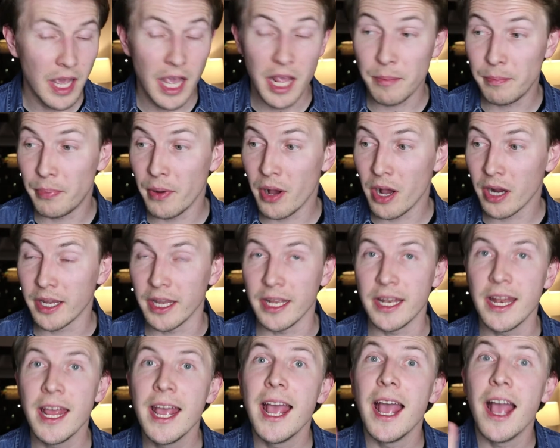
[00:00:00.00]
a
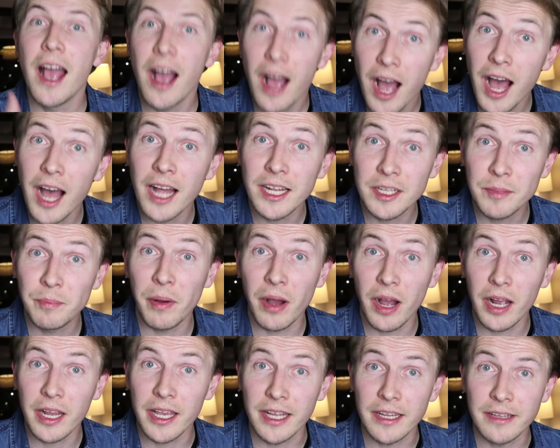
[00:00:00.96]
pocket, a hot
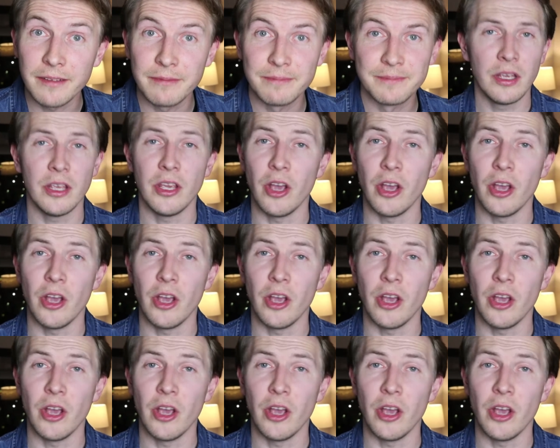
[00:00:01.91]
pocket.